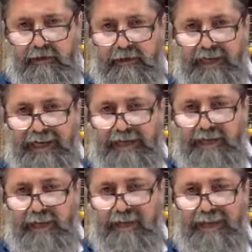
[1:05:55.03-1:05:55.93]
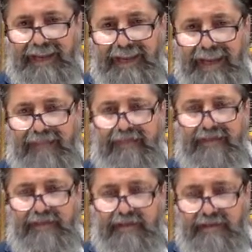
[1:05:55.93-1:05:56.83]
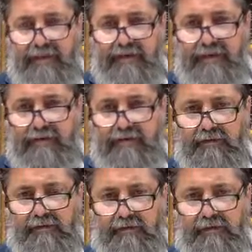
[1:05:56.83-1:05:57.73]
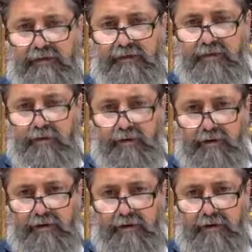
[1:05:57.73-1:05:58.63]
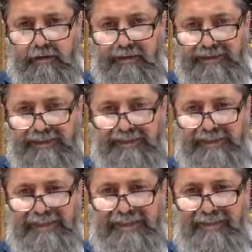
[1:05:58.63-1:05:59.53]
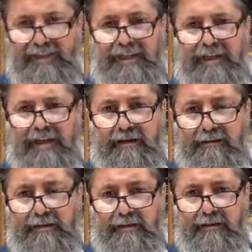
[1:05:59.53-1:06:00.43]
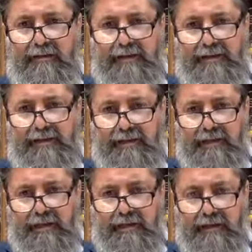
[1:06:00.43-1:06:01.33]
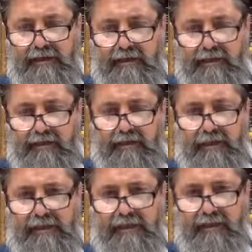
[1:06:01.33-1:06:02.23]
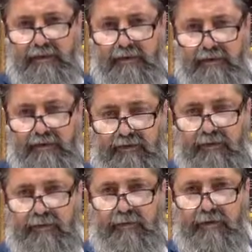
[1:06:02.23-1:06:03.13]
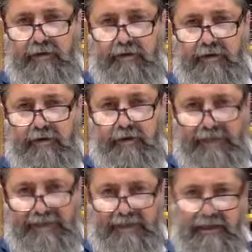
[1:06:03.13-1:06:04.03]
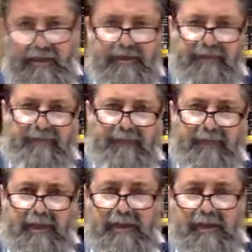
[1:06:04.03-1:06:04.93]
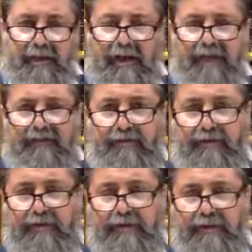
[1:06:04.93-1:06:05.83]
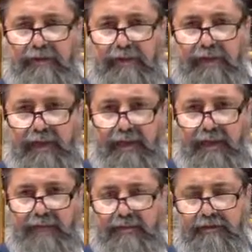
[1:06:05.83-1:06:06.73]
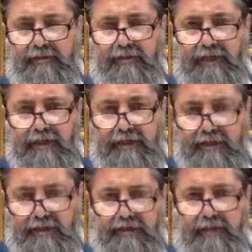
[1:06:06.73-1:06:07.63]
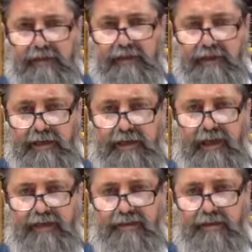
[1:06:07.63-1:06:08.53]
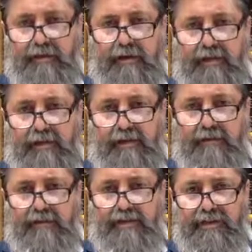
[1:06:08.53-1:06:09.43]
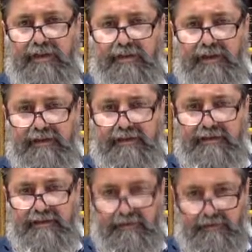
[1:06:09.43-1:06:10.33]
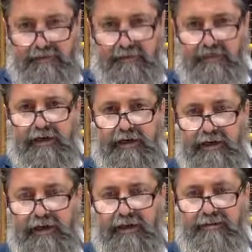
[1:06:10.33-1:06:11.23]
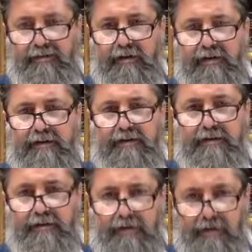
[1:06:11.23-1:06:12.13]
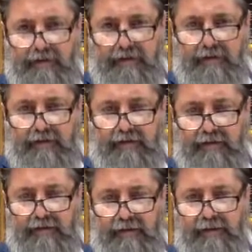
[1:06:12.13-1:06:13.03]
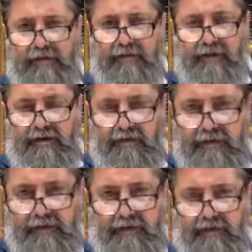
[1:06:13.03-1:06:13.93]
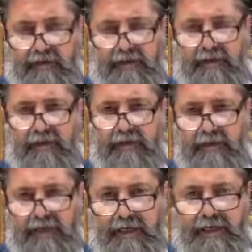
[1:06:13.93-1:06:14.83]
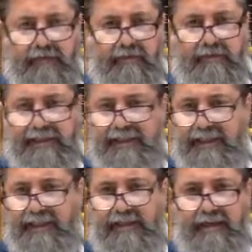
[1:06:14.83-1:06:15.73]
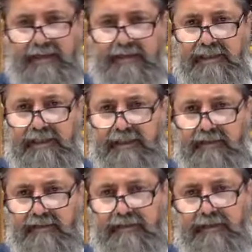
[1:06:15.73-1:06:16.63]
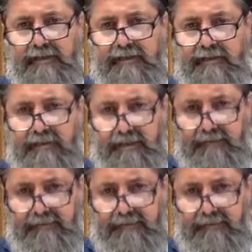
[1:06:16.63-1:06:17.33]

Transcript: that Hashem gave this neshama to you in this world, specific time and moment and day. For an example, you are born on Wednesday, you have to look at the fourth aliyah of the Torah, and you have to go learn the Mishnah about this Torah, and you have to learn the Zohar about the Torah, and the Gemara about the Torah, and you'll see the entire secret of this neshama.